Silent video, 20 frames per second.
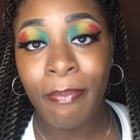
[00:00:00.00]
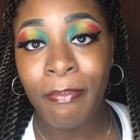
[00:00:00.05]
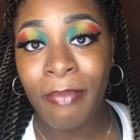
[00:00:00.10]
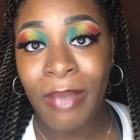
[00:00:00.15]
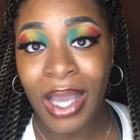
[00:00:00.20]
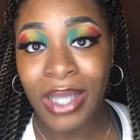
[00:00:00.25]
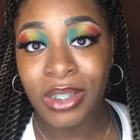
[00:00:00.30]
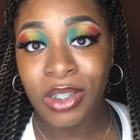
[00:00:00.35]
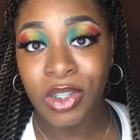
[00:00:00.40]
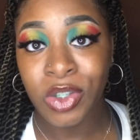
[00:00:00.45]

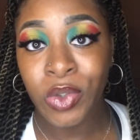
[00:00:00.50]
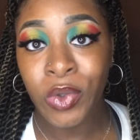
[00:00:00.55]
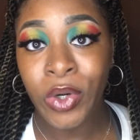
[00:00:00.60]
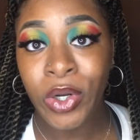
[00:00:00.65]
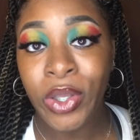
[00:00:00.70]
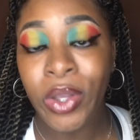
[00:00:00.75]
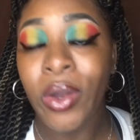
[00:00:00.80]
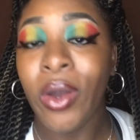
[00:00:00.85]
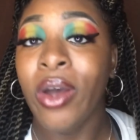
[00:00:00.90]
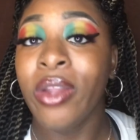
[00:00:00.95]
my
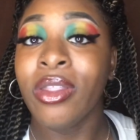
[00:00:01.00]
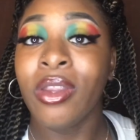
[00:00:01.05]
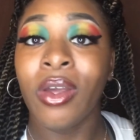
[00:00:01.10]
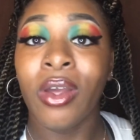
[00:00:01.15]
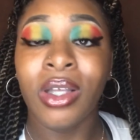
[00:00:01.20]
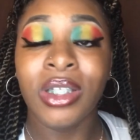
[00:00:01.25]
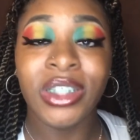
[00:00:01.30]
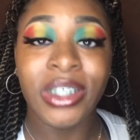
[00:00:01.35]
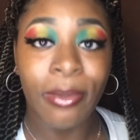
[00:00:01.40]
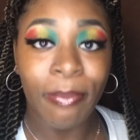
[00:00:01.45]
tutorial on
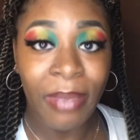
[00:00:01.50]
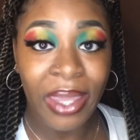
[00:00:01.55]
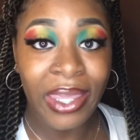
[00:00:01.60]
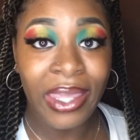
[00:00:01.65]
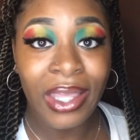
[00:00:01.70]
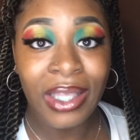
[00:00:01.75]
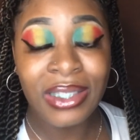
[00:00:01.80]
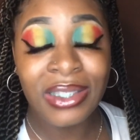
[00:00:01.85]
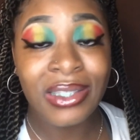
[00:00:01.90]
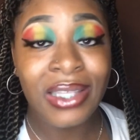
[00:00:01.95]
the
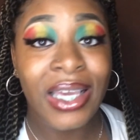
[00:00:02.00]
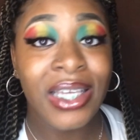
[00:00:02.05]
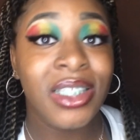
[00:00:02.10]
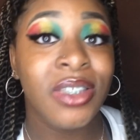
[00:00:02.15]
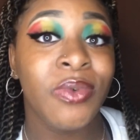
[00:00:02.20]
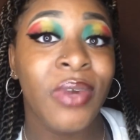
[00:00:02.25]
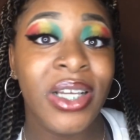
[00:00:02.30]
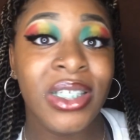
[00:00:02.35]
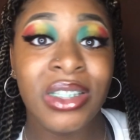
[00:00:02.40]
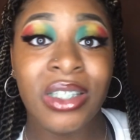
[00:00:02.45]
Jamaican /
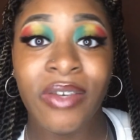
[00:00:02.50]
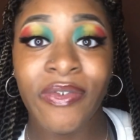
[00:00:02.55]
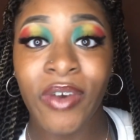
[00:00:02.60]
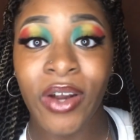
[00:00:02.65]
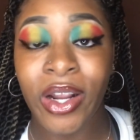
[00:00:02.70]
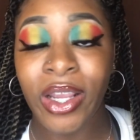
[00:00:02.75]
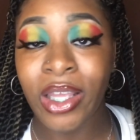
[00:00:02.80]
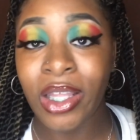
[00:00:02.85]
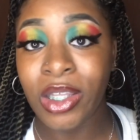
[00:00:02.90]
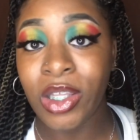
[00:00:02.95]

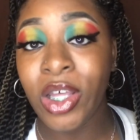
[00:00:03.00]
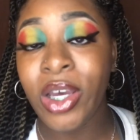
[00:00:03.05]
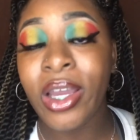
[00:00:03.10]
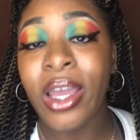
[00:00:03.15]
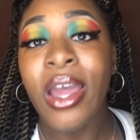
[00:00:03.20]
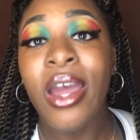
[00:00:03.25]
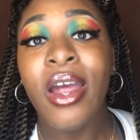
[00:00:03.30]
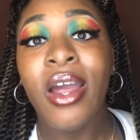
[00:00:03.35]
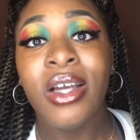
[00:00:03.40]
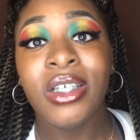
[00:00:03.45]
Rastafarian look.
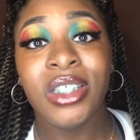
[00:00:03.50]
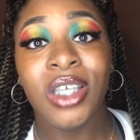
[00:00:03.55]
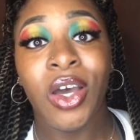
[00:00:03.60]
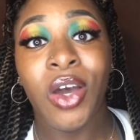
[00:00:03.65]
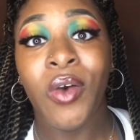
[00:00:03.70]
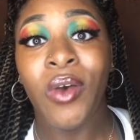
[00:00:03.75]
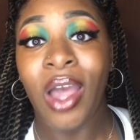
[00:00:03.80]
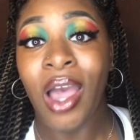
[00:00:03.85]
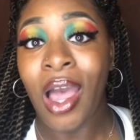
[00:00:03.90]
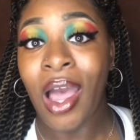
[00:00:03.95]

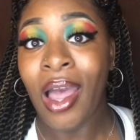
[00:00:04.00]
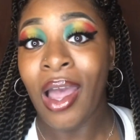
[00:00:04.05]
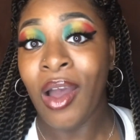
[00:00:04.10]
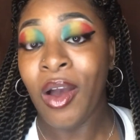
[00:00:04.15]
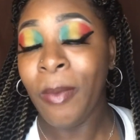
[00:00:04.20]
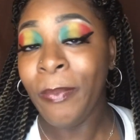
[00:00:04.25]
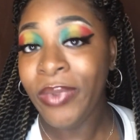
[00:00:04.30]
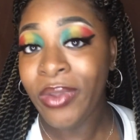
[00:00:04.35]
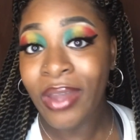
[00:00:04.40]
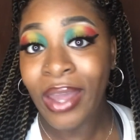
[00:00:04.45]
So I
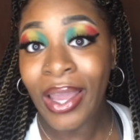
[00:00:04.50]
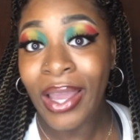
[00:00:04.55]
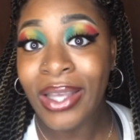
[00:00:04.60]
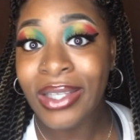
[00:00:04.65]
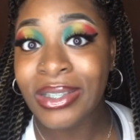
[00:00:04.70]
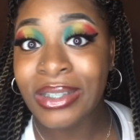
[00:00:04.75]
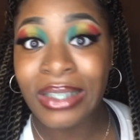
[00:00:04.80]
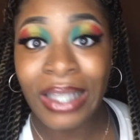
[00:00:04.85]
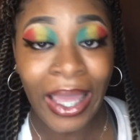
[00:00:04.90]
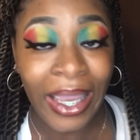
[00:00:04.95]
hope you
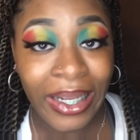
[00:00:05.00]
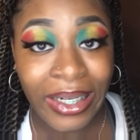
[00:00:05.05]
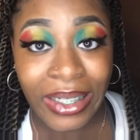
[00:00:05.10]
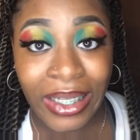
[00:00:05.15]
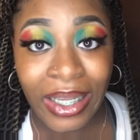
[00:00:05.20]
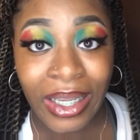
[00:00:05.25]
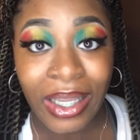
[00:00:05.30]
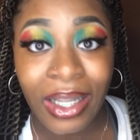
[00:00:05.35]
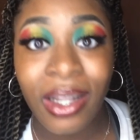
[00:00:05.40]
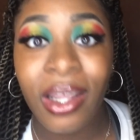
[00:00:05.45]
guys liked
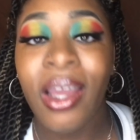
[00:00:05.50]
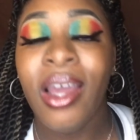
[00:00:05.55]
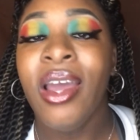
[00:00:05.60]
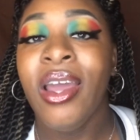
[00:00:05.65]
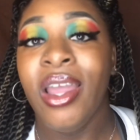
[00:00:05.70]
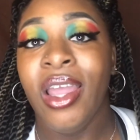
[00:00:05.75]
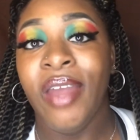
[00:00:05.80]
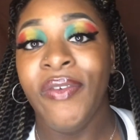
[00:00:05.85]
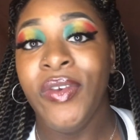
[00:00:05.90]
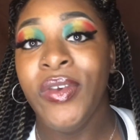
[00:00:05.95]
it.
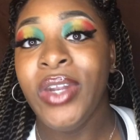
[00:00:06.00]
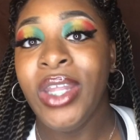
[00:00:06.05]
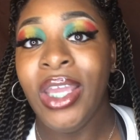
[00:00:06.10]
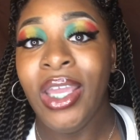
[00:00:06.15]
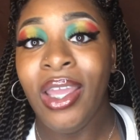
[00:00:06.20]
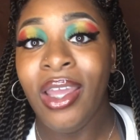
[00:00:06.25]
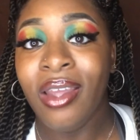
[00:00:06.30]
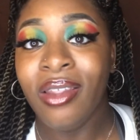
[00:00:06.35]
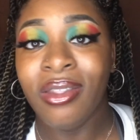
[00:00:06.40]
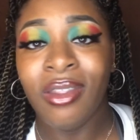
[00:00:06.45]
If you
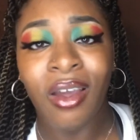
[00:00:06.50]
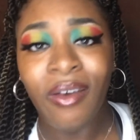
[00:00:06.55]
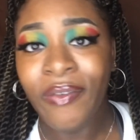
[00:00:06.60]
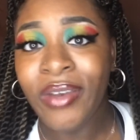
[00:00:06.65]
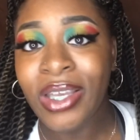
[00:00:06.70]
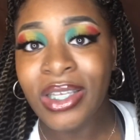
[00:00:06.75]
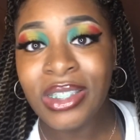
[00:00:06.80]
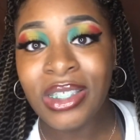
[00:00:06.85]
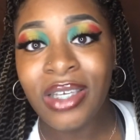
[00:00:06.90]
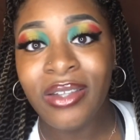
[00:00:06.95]
did, don't
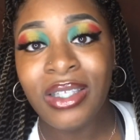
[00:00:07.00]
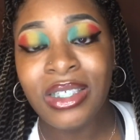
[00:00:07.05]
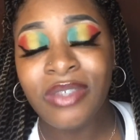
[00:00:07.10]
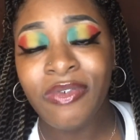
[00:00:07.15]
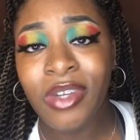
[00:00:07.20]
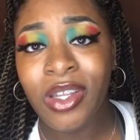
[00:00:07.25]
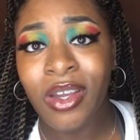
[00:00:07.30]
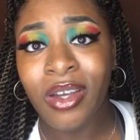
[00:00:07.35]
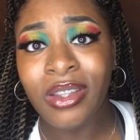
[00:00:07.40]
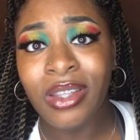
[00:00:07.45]
forget to give this
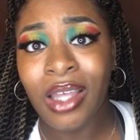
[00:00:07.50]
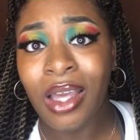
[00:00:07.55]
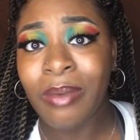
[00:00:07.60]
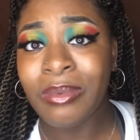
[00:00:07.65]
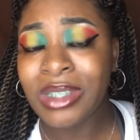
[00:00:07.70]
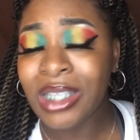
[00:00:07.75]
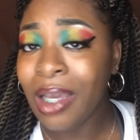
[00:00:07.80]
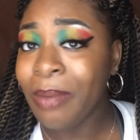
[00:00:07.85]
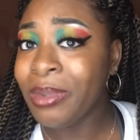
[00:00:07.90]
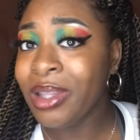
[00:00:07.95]
video a
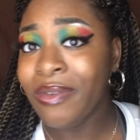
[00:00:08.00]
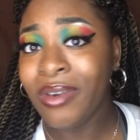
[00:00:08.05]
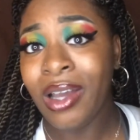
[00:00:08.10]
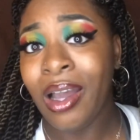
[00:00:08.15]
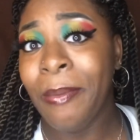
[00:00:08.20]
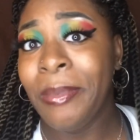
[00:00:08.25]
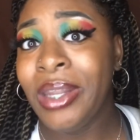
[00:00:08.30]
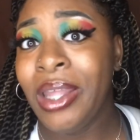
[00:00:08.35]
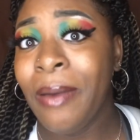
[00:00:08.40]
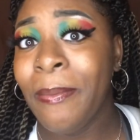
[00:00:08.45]
thumbs up, leave a
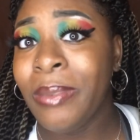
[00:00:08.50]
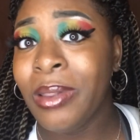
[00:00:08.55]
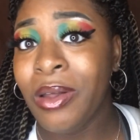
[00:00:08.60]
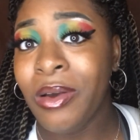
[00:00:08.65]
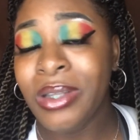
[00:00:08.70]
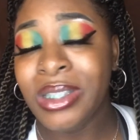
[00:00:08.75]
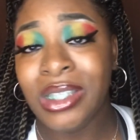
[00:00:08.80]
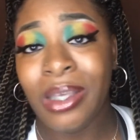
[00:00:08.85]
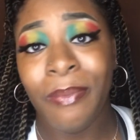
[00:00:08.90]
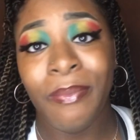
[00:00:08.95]
comment down below
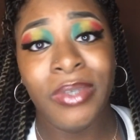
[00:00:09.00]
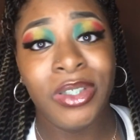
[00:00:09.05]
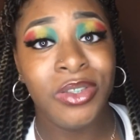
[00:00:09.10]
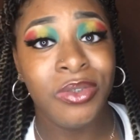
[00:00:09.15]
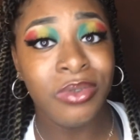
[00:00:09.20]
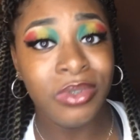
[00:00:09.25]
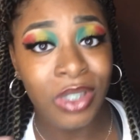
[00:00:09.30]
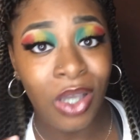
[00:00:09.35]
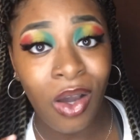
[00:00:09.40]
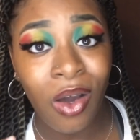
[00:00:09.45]
and tell me what
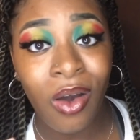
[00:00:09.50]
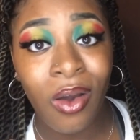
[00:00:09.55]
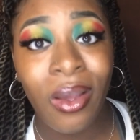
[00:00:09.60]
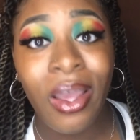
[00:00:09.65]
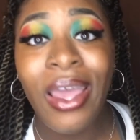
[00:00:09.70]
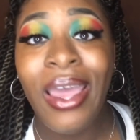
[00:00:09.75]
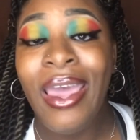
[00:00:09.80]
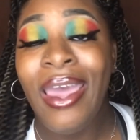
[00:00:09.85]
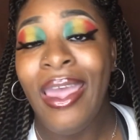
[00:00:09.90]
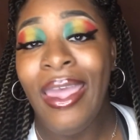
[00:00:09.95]
you thought,
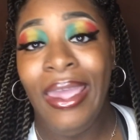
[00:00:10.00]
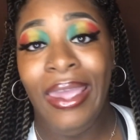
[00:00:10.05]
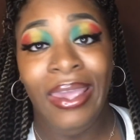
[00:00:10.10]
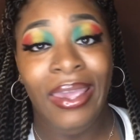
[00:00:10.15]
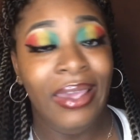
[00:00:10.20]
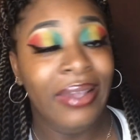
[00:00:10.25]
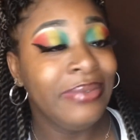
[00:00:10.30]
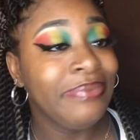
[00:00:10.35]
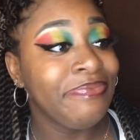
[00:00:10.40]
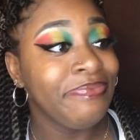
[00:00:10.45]

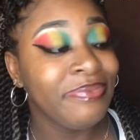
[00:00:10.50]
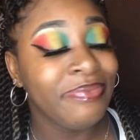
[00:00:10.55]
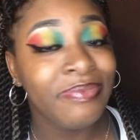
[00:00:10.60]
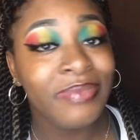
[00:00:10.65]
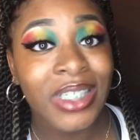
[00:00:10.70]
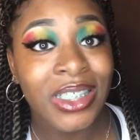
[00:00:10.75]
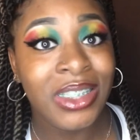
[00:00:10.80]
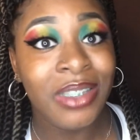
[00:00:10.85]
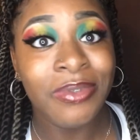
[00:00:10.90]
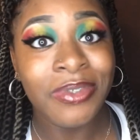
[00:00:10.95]
and
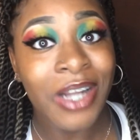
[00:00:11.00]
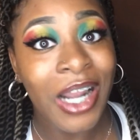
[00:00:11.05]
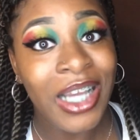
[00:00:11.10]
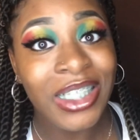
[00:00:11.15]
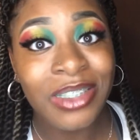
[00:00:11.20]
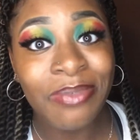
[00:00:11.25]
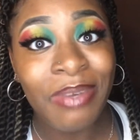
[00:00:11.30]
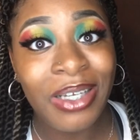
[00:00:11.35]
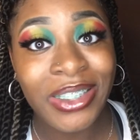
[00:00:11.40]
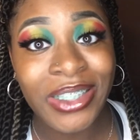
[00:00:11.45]

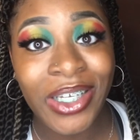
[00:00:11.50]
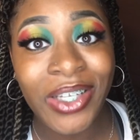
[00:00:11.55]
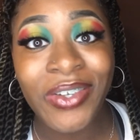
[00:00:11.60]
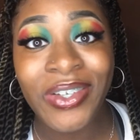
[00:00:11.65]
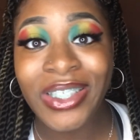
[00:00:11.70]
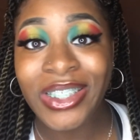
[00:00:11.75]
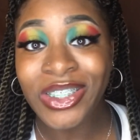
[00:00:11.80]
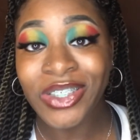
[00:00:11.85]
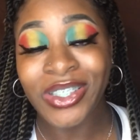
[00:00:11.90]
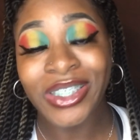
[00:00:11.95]
subscribe to my channel
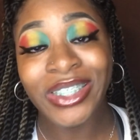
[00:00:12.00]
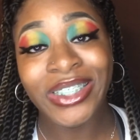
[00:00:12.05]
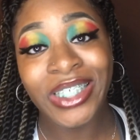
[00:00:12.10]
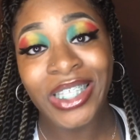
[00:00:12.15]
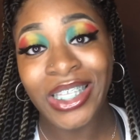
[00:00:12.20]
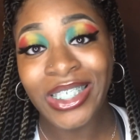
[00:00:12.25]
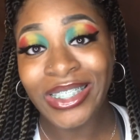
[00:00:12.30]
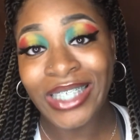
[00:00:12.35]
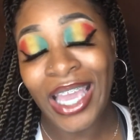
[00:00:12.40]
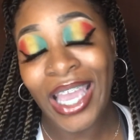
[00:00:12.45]
and join
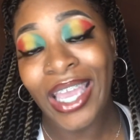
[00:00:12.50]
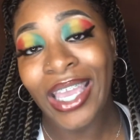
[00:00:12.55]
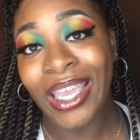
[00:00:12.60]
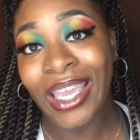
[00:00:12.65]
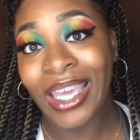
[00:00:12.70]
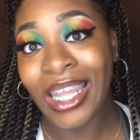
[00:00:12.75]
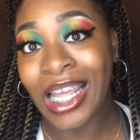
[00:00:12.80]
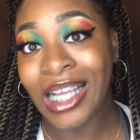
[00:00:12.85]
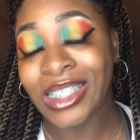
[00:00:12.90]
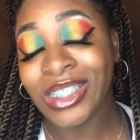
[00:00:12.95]
Sheila's
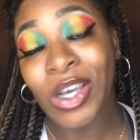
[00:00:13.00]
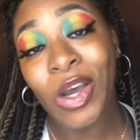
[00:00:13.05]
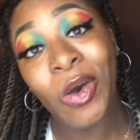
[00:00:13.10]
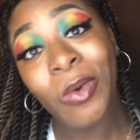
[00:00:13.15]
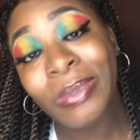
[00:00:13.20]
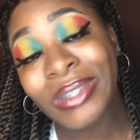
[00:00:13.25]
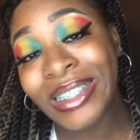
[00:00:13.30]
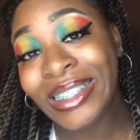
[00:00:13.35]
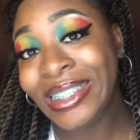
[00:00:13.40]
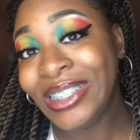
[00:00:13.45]
gang. And I
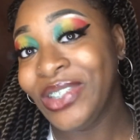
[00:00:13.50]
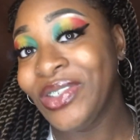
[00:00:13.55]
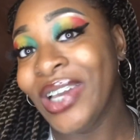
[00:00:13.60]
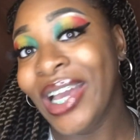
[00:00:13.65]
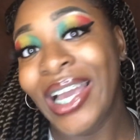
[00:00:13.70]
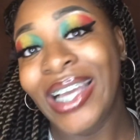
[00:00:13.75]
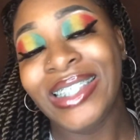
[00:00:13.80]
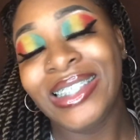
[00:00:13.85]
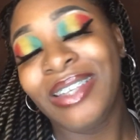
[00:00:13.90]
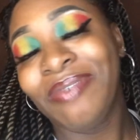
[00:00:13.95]
hope to see you
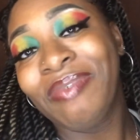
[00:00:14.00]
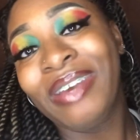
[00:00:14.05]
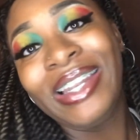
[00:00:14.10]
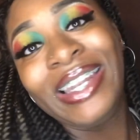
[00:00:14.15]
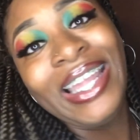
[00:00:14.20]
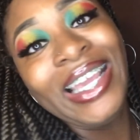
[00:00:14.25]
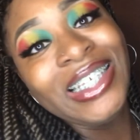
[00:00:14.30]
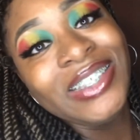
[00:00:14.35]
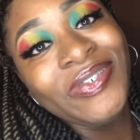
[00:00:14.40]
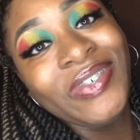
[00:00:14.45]
guys in my
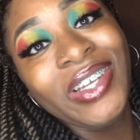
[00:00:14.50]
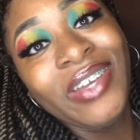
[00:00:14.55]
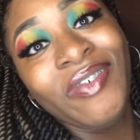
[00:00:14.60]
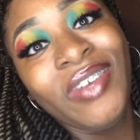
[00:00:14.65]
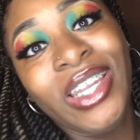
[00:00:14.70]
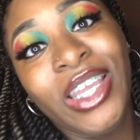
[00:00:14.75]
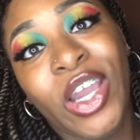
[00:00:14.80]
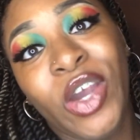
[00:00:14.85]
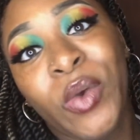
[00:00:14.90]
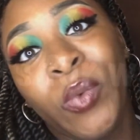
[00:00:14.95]
next freaking
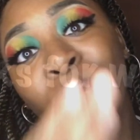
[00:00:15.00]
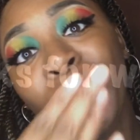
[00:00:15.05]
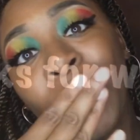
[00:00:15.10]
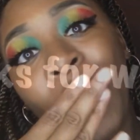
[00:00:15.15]
video.